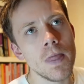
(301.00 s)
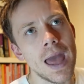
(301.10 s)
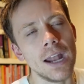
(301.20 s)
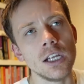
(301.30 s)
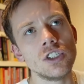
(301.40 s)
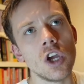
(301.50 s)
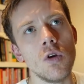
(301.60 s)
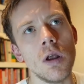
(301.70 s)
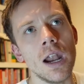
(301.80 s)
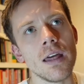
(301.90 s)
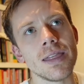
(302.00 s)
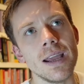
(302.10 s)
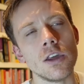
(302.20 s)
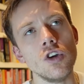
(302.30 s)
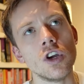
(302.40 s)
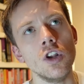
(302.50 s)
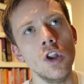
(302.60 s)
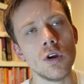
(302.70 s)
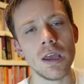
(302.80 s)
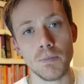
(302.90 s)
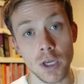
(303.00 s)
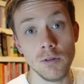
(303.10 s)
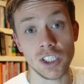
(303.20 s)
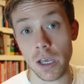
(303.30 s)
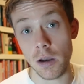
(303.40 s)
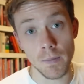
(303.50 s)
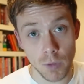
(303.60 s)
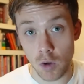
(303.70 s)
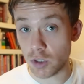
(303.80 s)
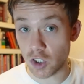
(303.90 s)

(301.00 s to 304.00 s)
And I don't, and I think you can look at Putin, who was